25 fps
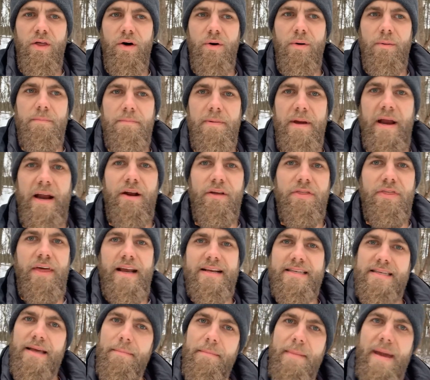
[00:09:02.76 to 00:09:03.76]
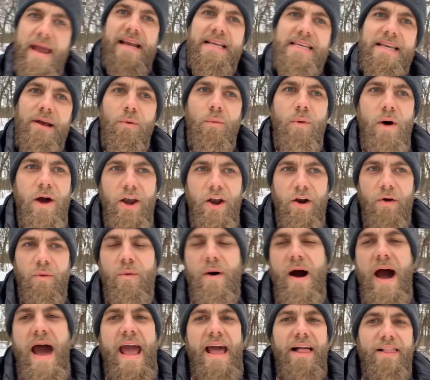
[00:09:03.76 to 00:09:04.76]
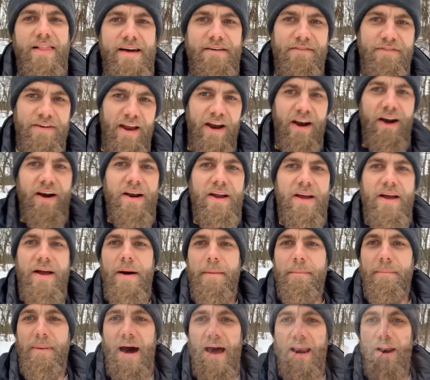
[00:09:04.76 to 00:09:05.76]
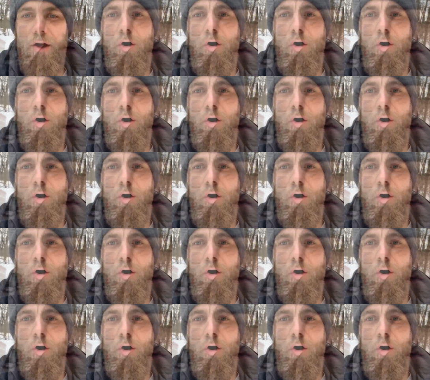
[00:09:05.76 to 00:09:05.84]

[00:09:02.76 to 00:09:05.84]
of the bigger things that makes you wonder why I live here. But